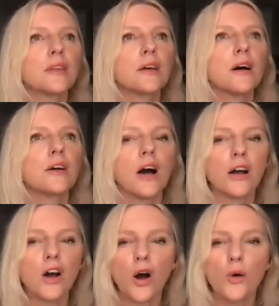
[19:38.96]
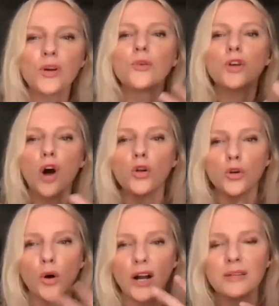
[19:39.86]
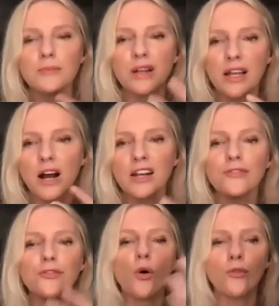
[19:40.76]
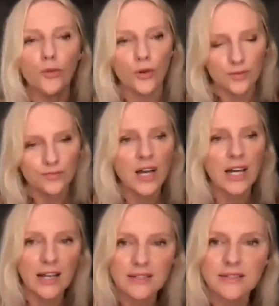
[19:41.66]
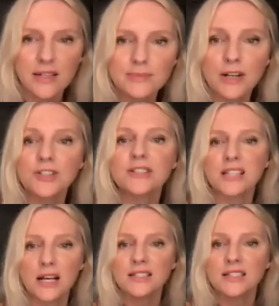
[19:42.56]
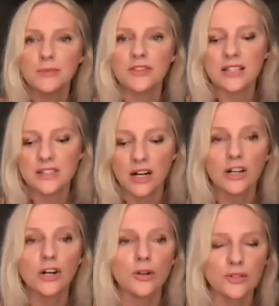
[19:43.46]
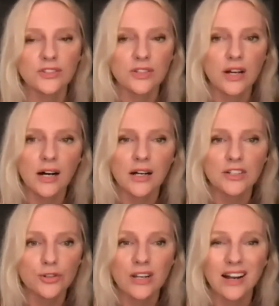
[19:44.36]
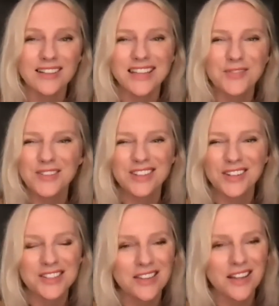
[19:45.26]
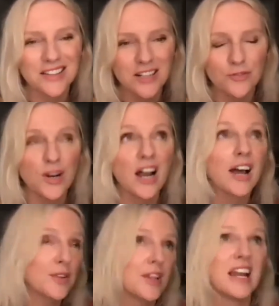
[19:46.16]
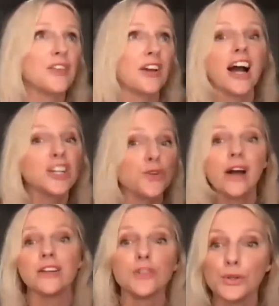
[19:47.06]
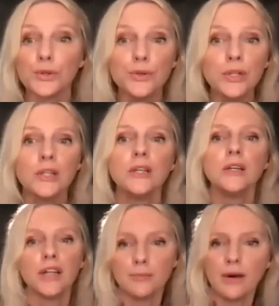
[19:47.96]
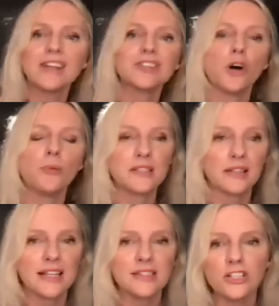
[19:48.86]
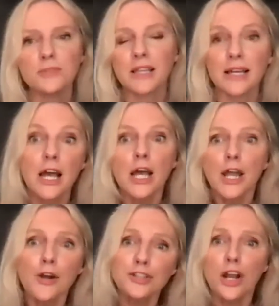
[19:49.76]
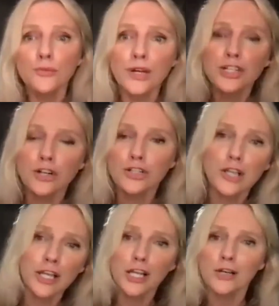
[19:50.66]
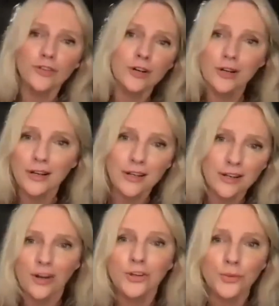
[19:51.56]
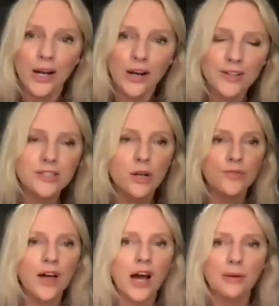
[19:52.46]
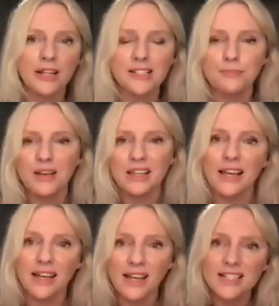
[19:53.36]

a real goal, or I didn't fall for it, I guess, as much as some of these young girls do now, because they didn't see that stuff. Anything I try to do in my job is at least not to be like, here's an unretouched lady in her underwear. It's not that, but it's a bit like, here's